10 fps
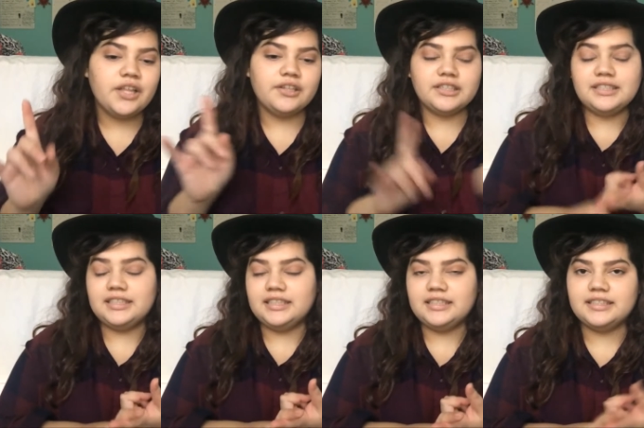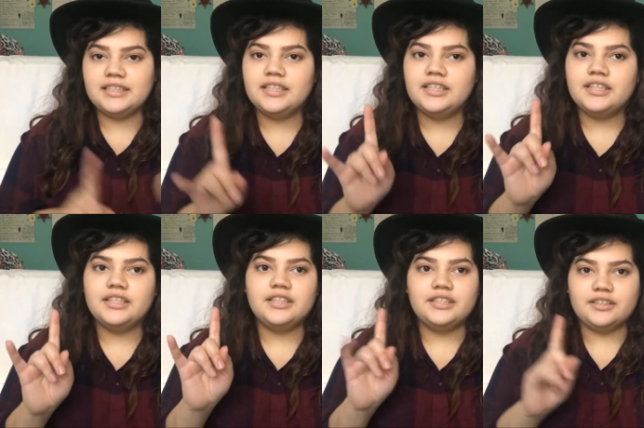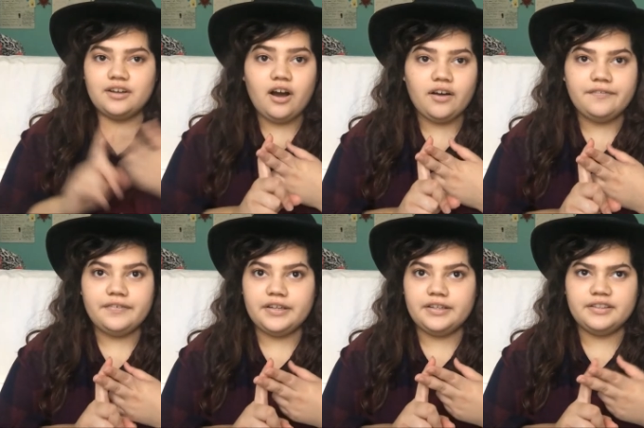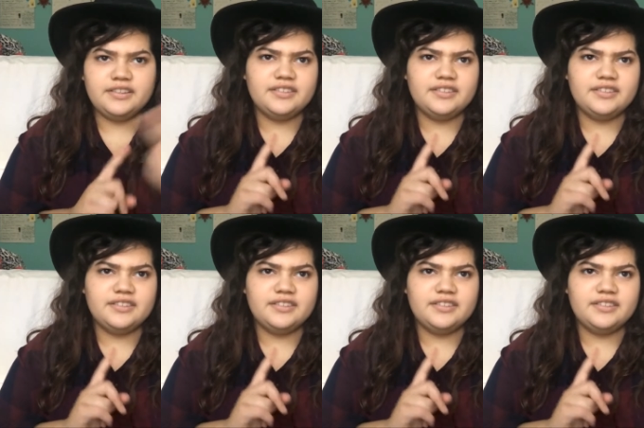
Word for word: their teas, their coffee,